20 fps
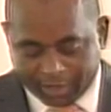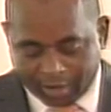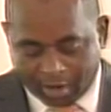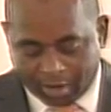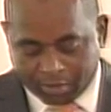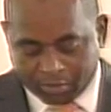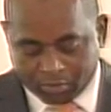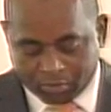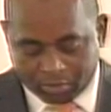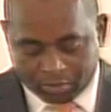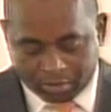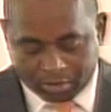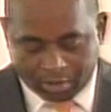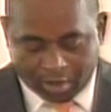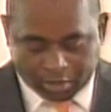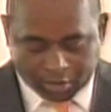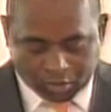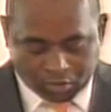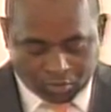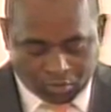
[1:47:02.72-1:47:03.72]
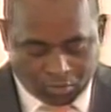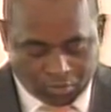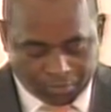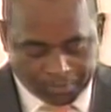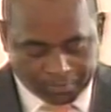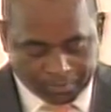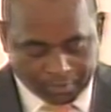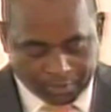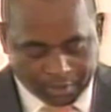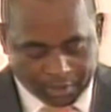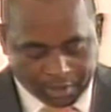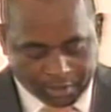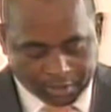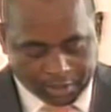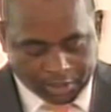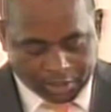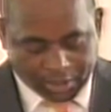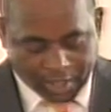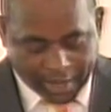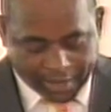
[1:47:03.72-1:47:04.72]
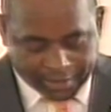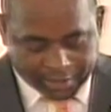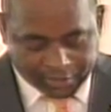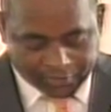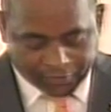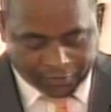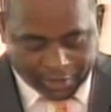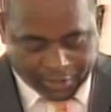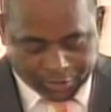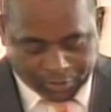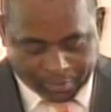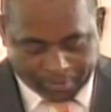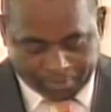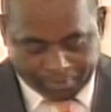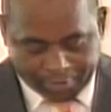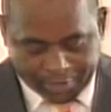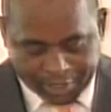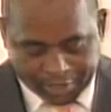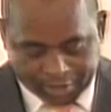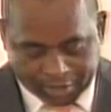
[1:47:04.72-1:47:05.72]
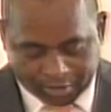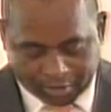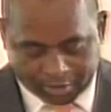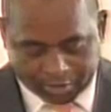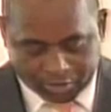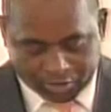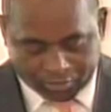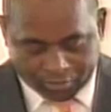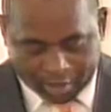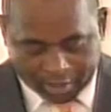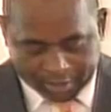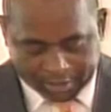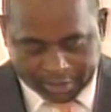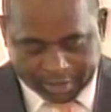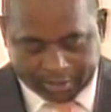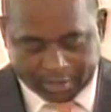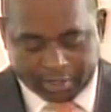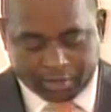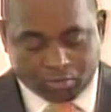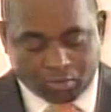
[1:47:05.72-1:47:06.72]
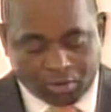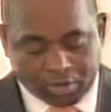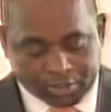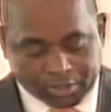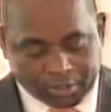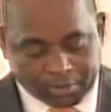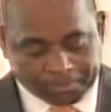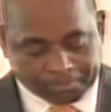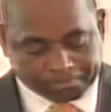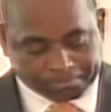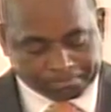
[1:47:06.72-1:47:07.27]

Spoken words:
Hall, Lot 2, the Chinese Friendship Bridge constructed in Roseau,